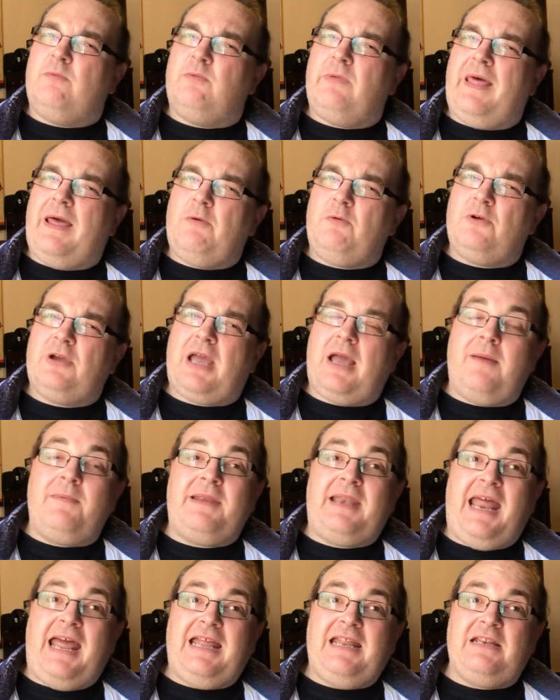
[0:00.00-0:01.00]
that would come
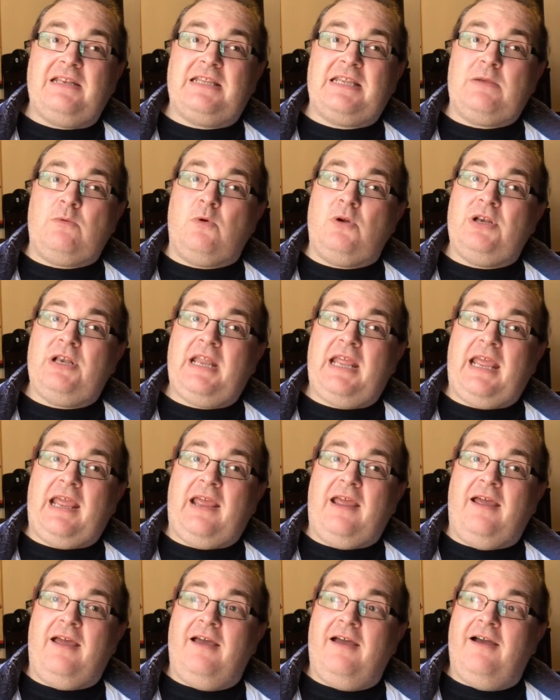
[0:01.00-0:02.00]
in handy, wouldn't
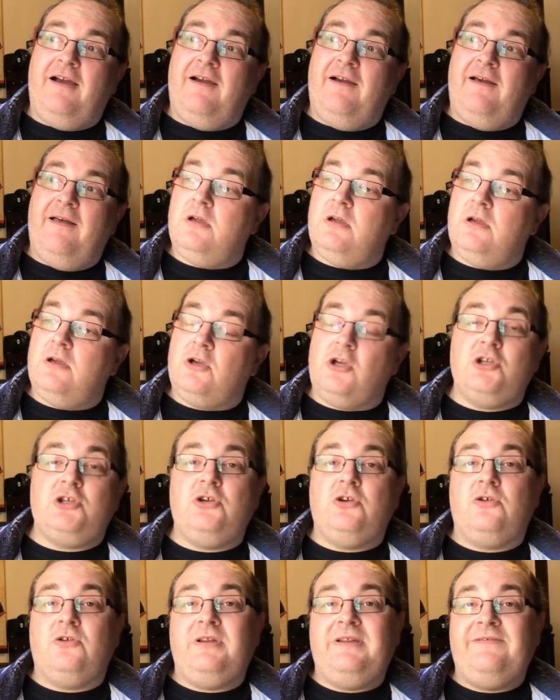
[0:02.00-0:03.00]
it? Because you
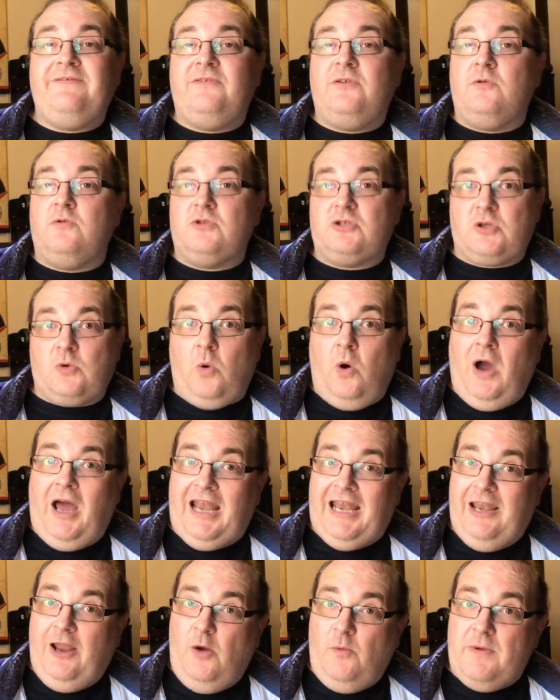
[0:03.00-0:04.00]
could influence quite a
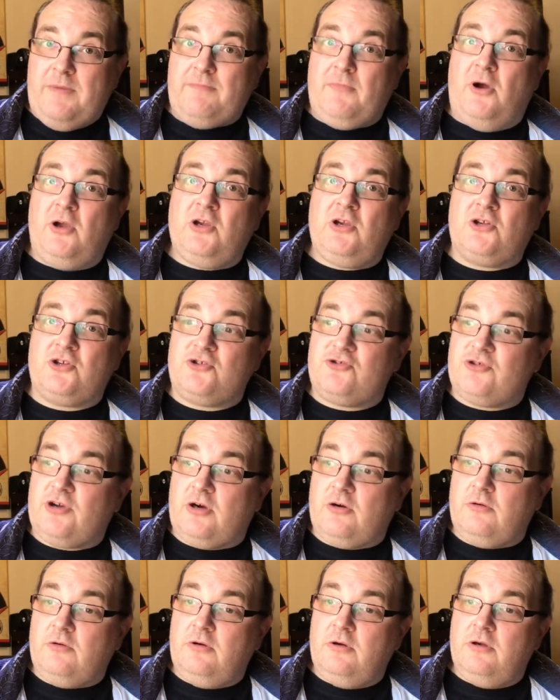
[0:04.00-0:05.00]
lot with mind
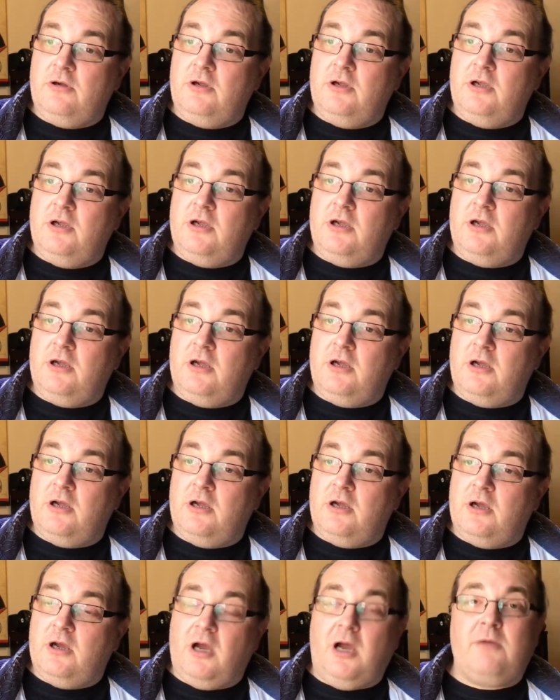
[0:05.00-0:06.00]
control.
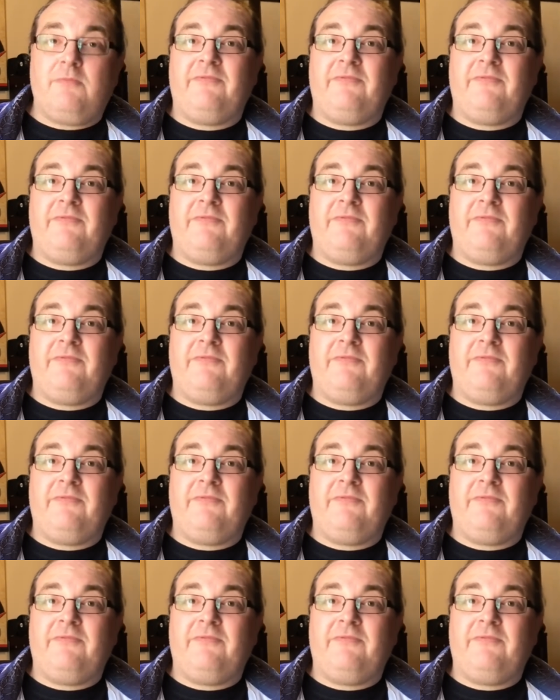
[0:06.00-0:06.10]
I'm